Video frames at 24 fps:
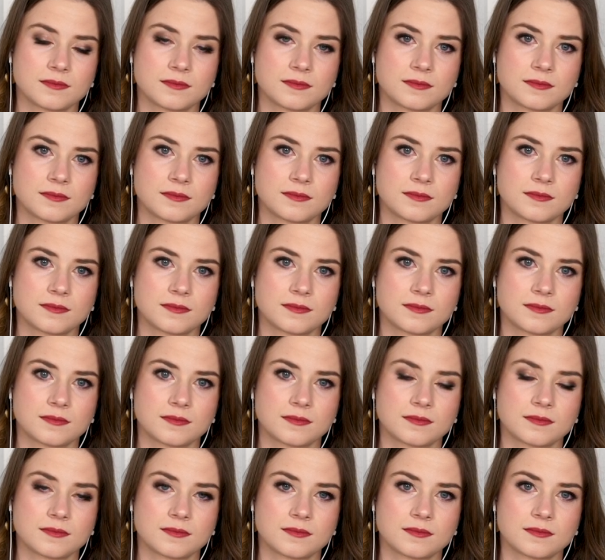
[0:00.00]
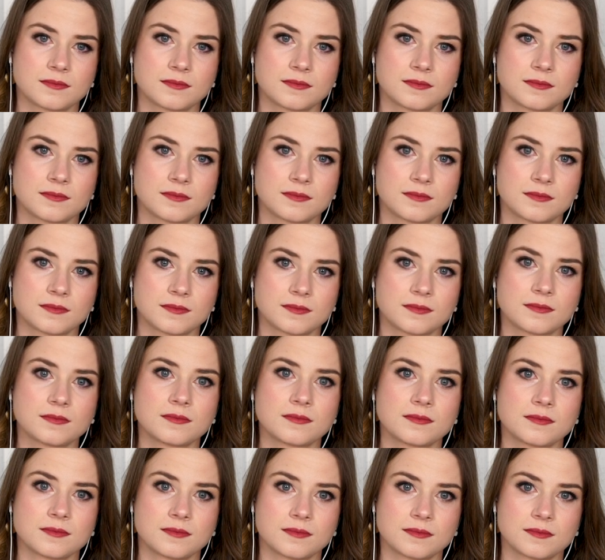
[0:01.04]

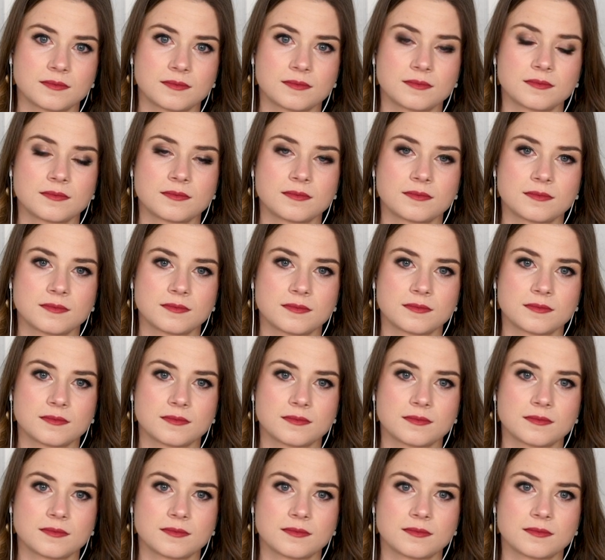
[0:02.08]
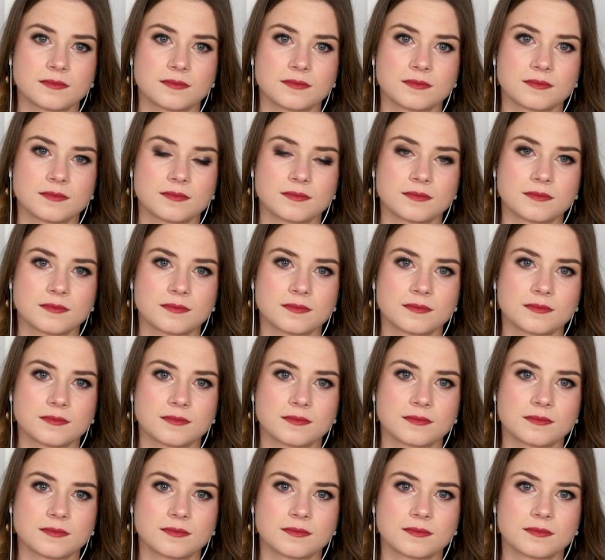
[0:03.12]

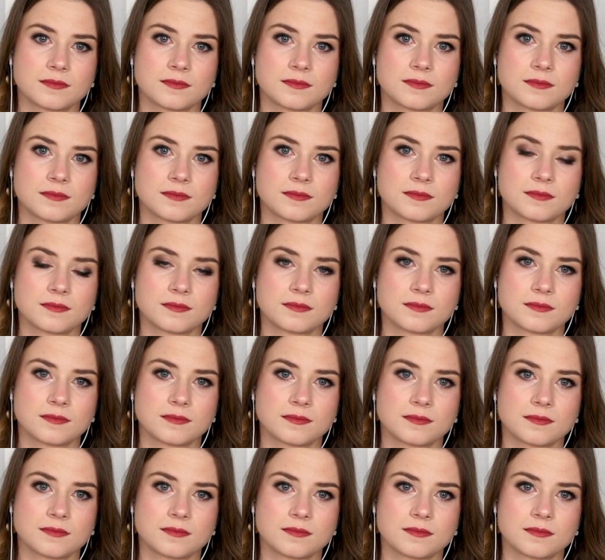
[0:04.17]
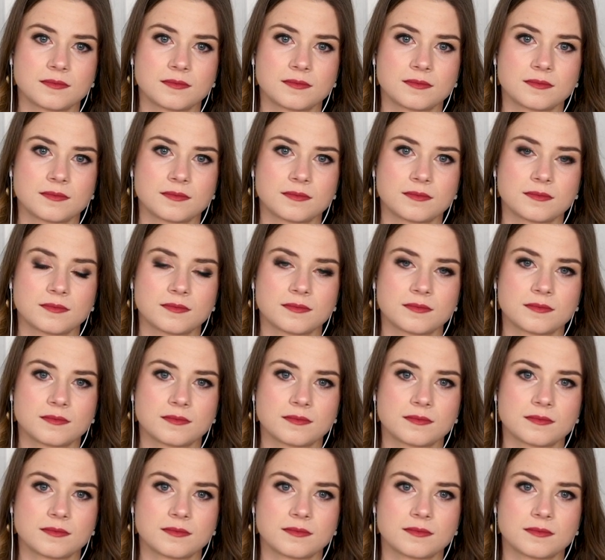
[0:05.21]

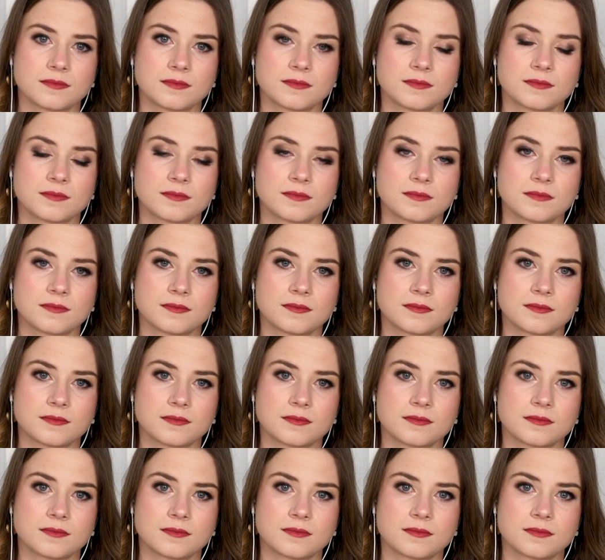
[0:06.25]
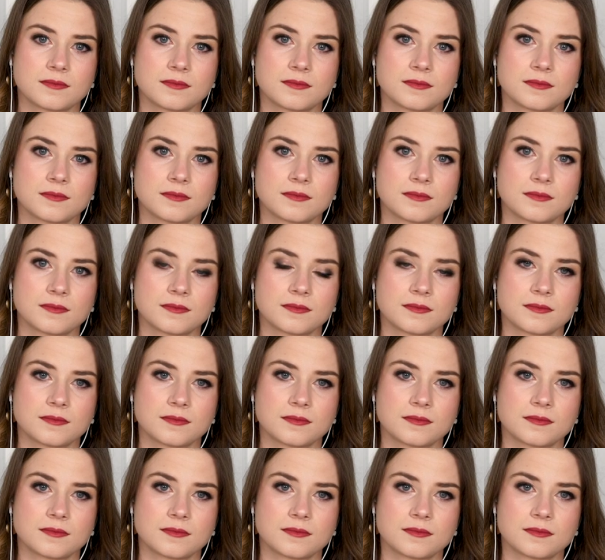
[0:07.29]
The person shown says nothing.